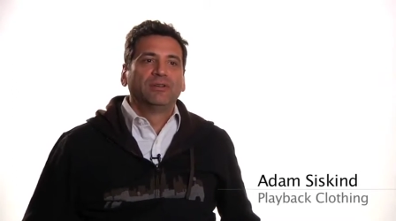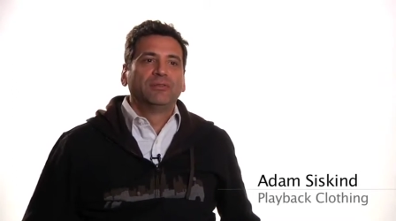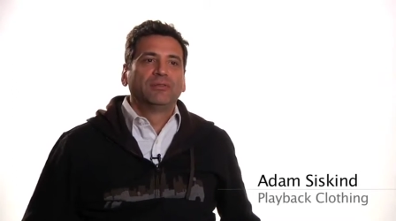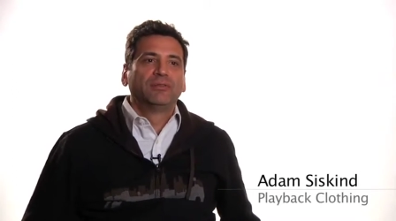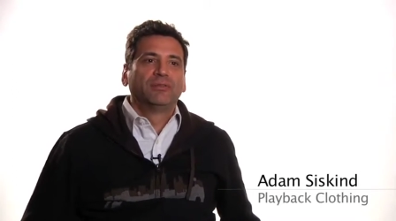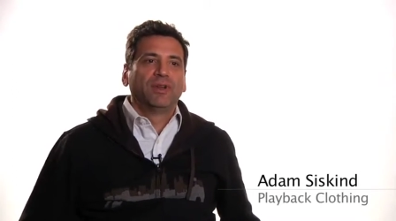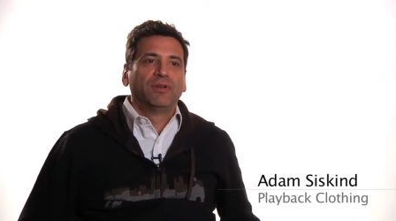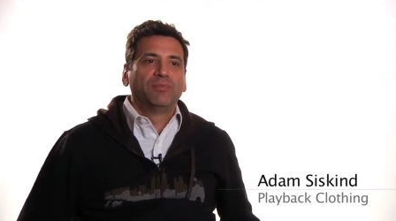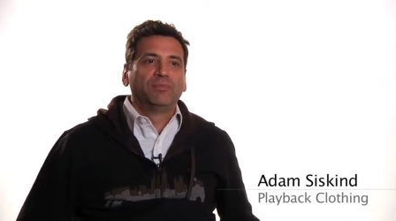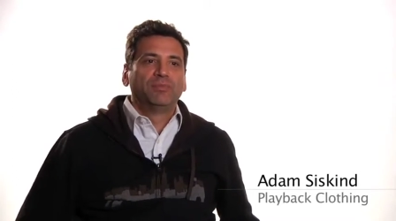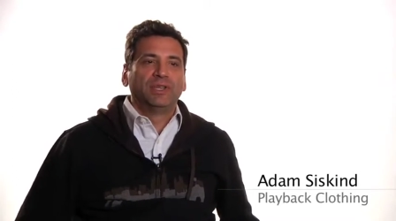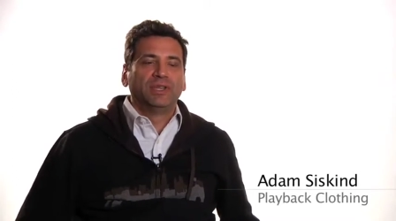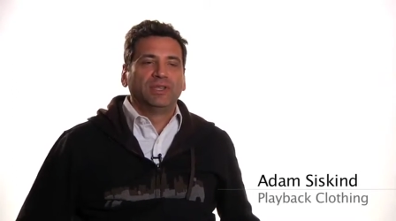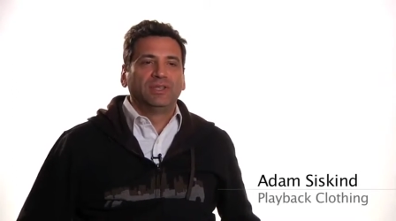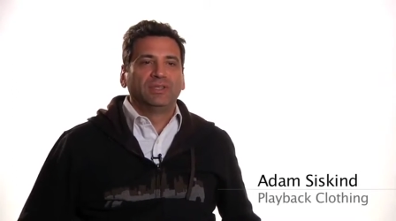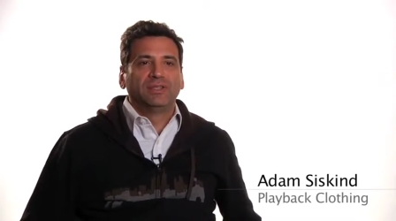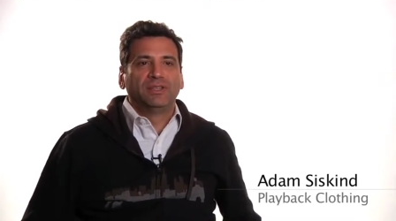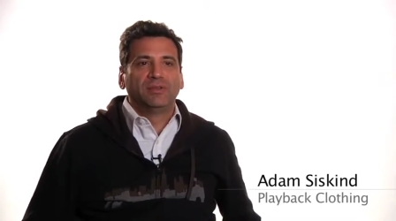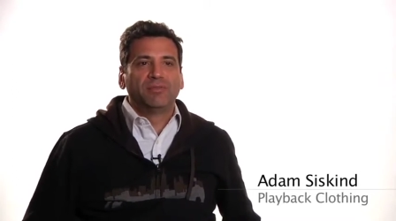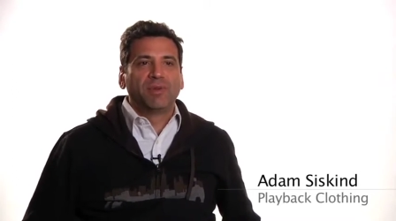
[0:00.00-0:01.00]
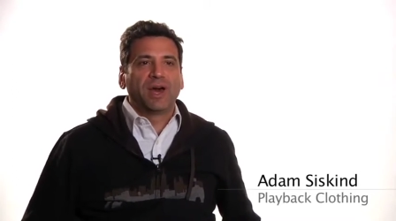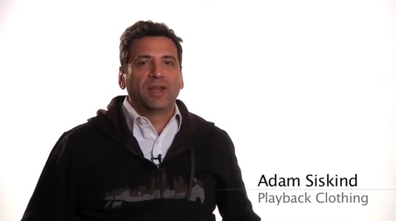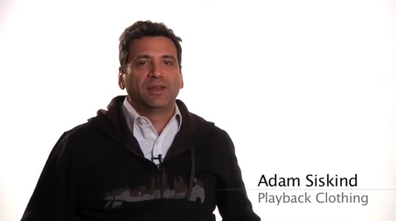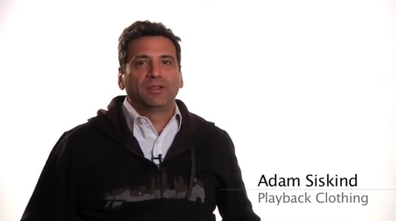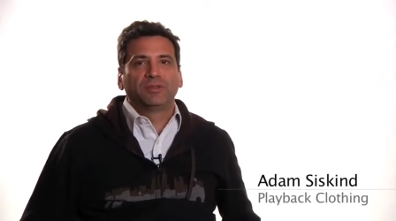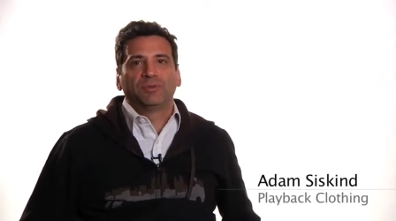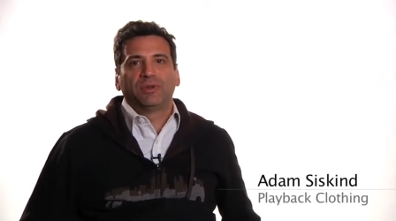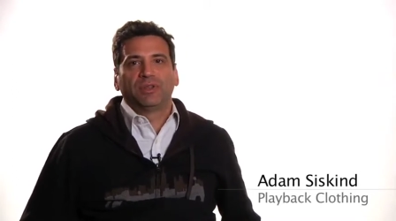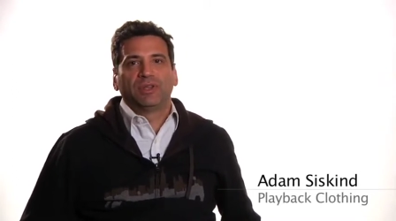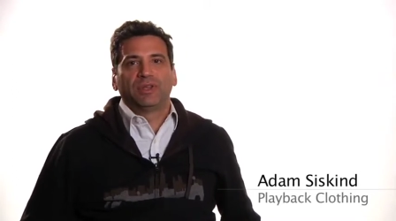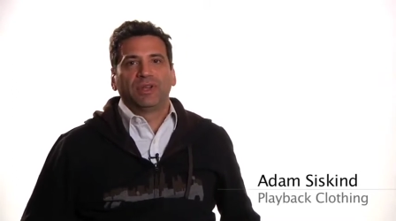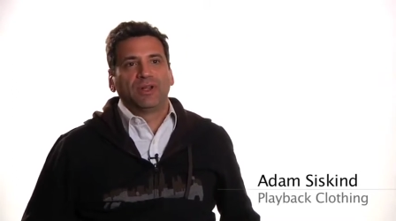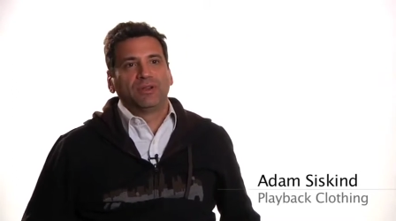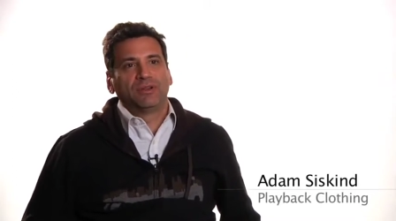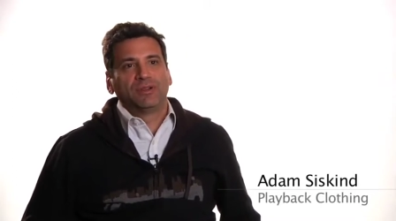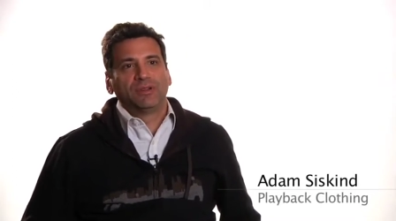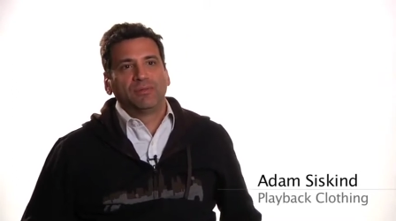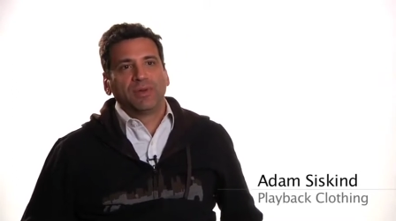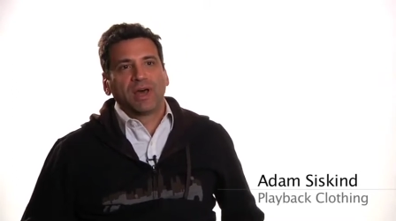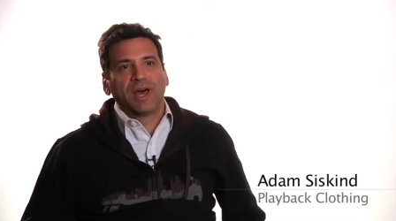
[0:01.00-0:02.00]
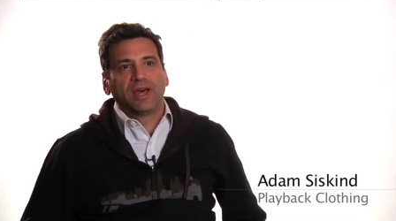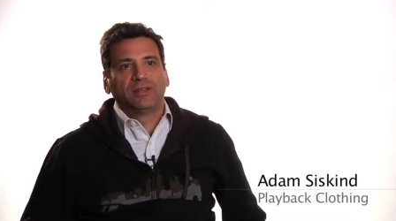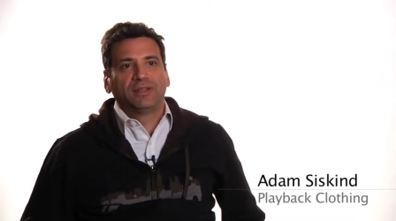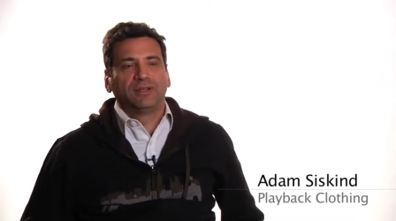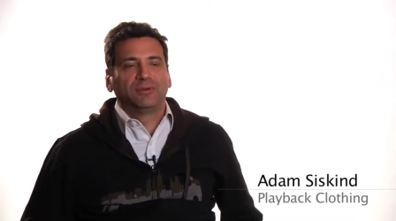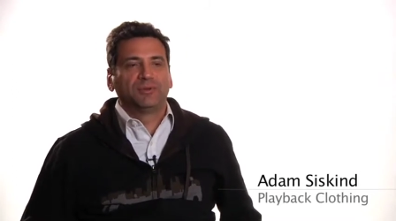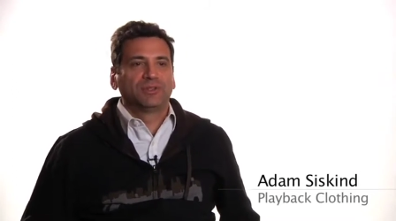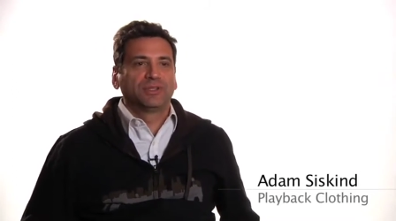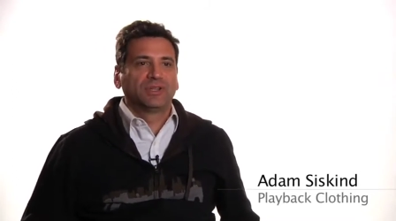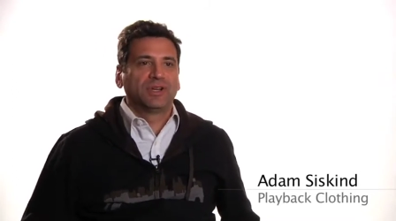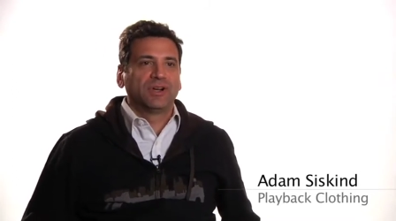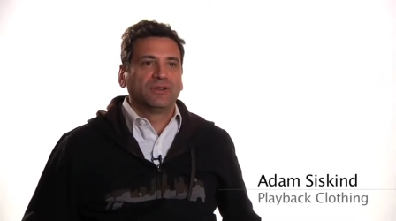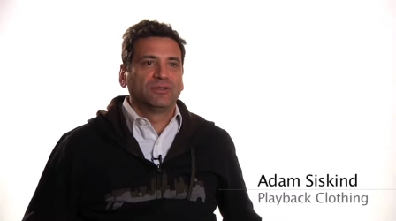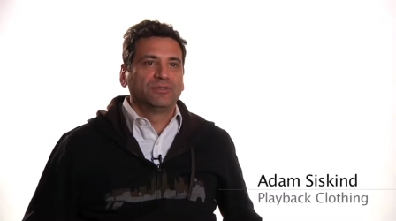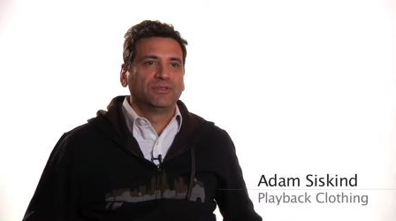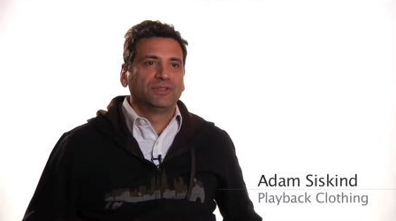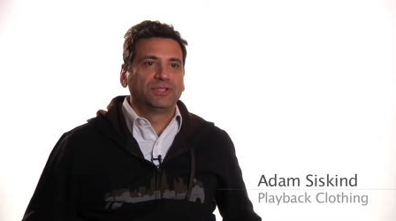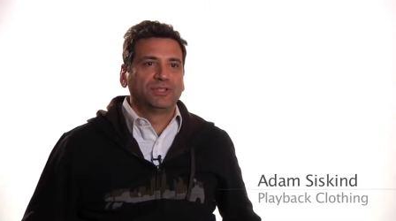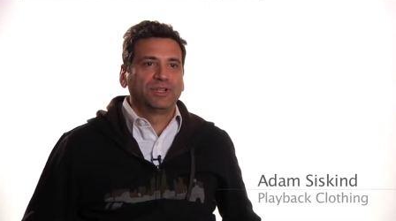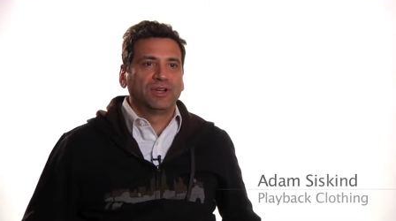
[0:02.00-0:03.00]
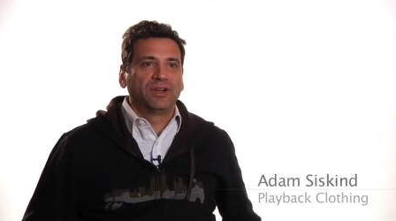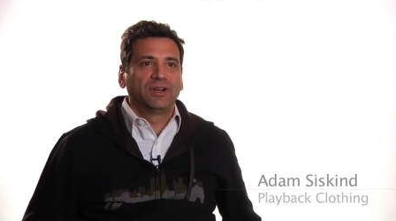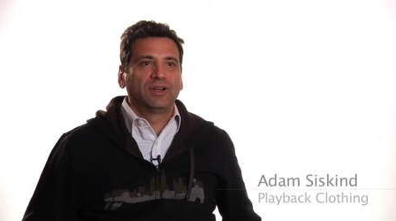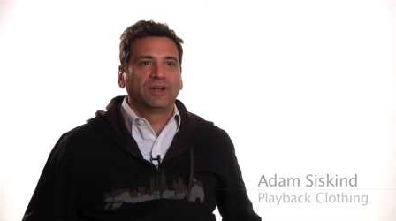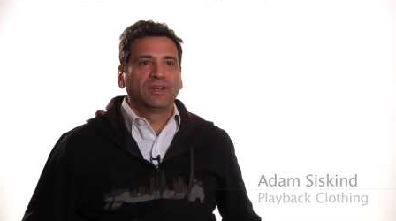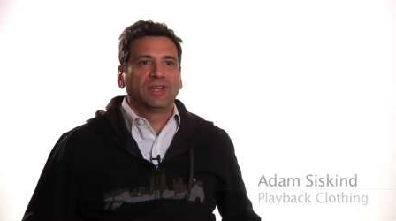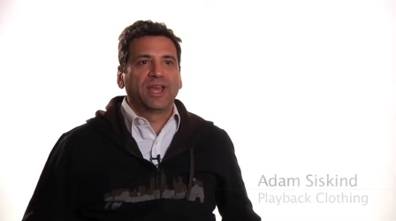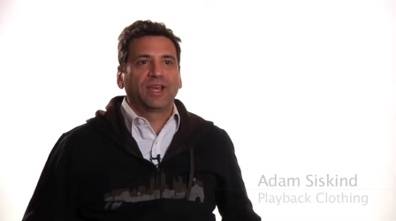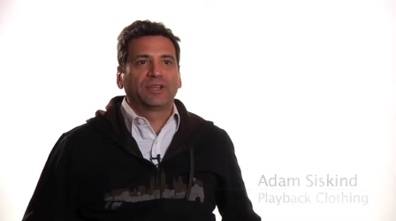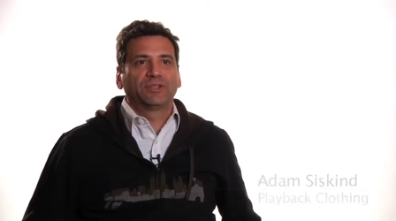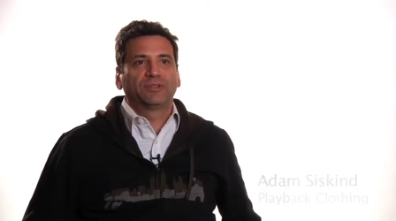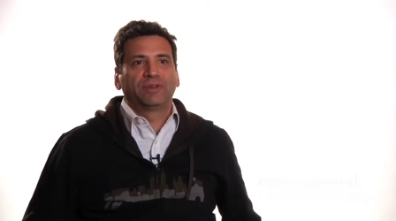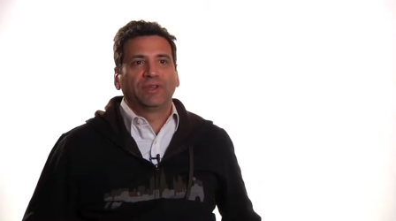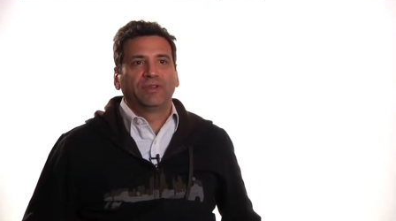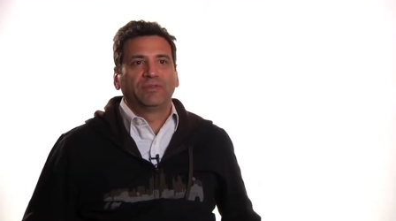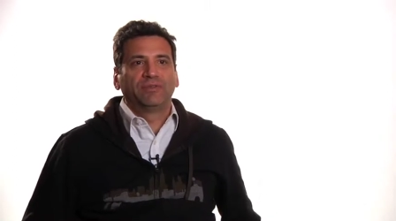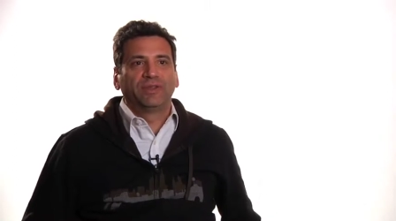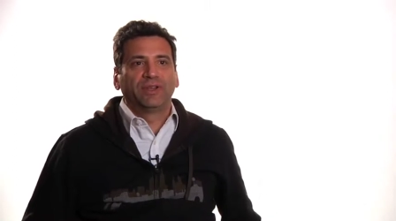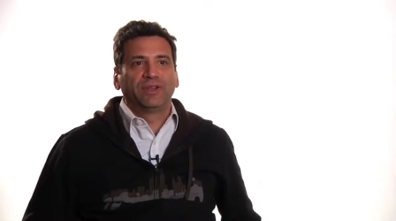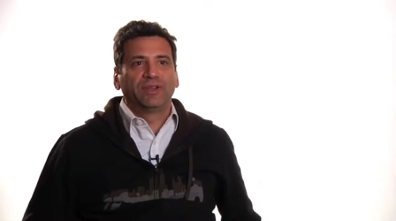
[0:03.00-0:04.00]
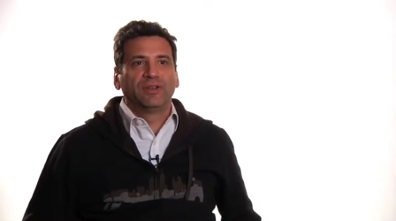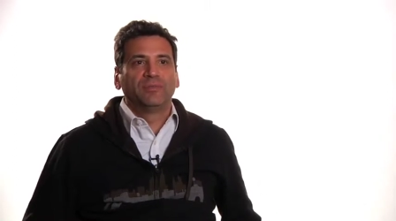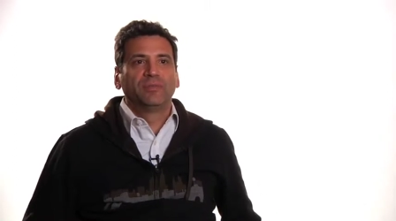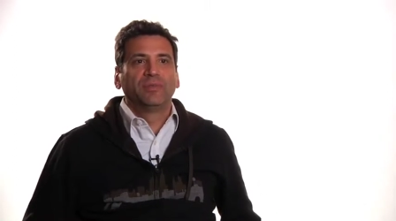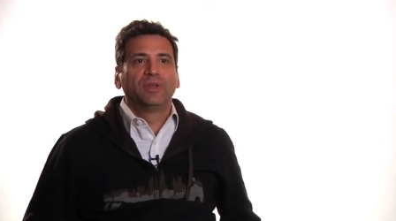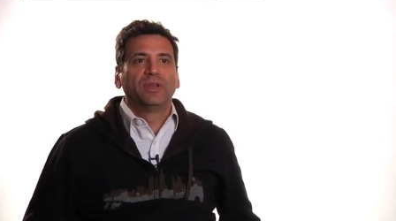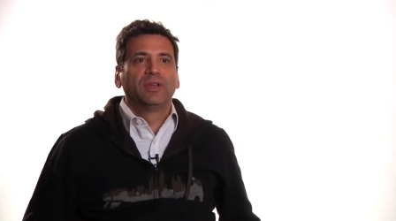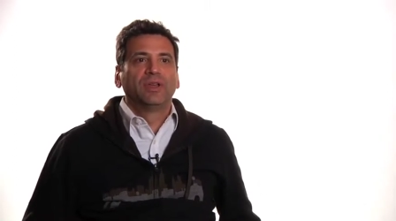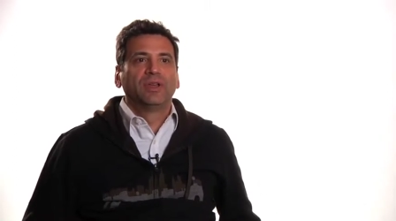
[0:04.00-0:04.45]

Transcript: from PET bottles where the color of the bottle equals the color of the shirt, x-ray film,